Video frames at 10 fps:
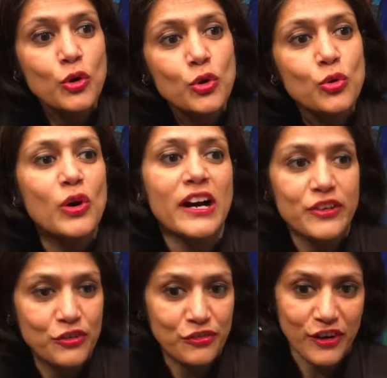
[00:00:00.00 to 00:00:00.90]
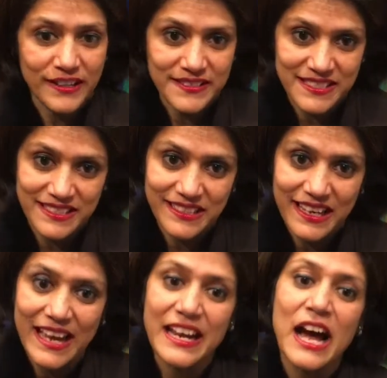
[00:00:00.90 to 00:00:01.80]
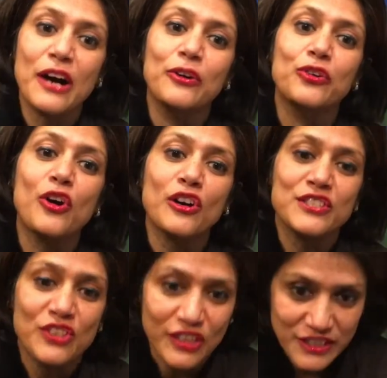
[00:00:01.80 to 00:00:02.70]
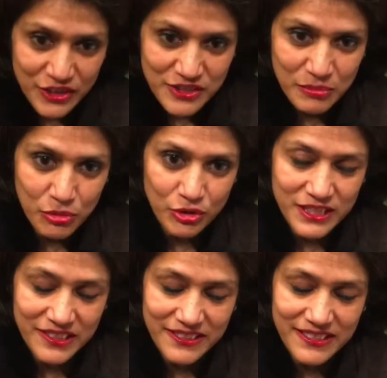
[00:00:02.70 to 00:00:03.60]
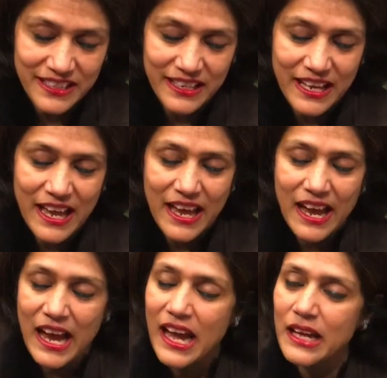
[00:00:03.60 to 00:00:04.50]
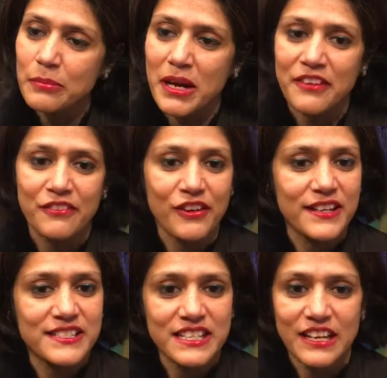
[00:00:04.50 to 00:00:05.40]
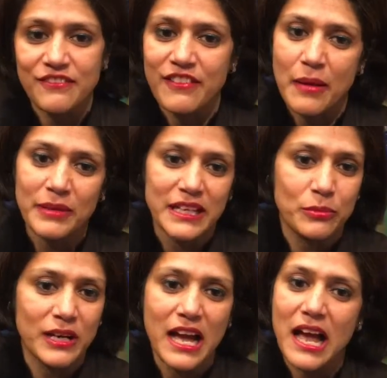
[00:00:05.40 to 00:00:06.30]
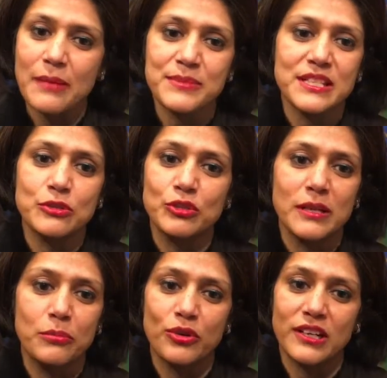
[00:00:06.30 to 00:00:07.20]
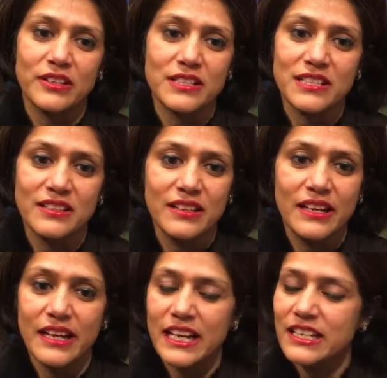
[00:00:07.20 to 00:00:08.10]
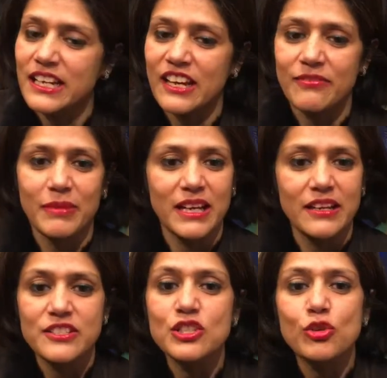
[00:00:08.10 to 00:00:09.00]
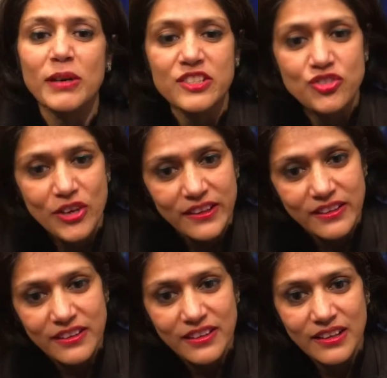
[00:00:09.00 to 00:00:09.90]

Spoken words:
who are your friends and how rock solid your support is. And my friends and family were absolutely brilliant. It gave me so much strength.